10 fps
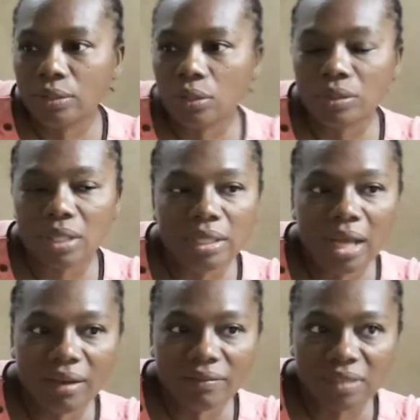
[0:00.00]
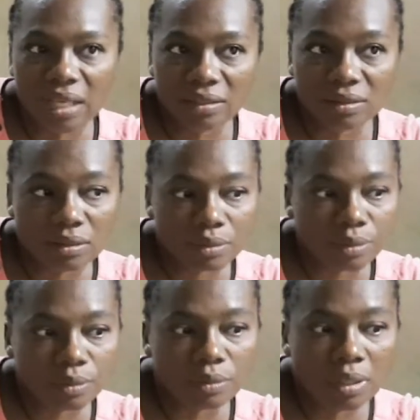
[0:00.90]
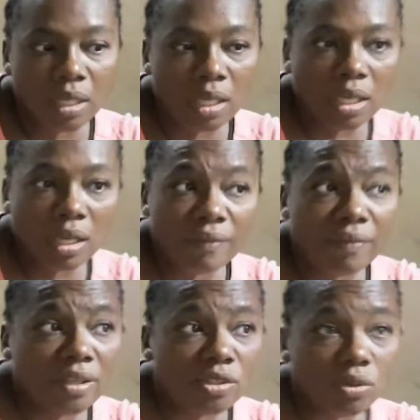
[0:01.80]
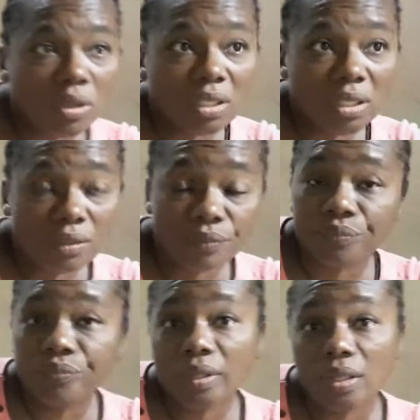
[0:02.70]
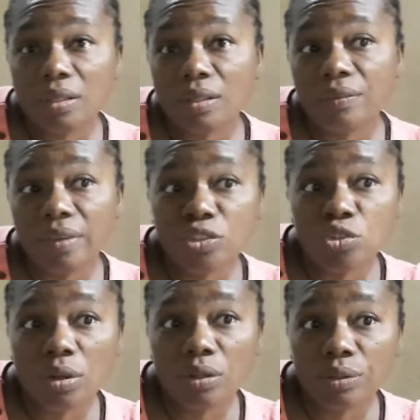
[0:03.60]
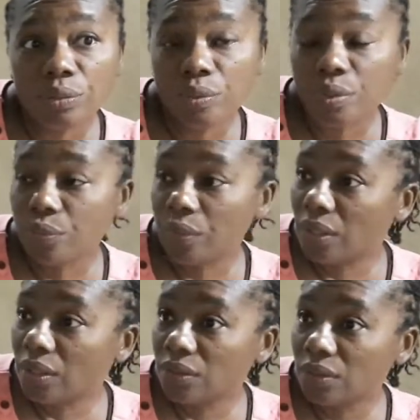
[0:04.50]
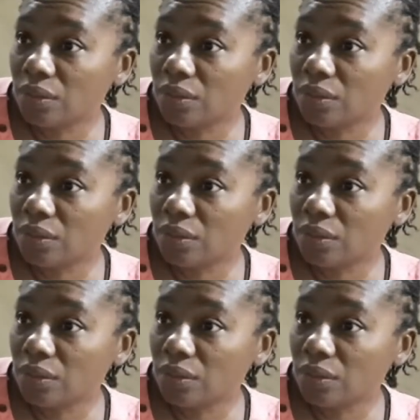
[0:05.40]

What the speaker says: down and have that. So eventually we will.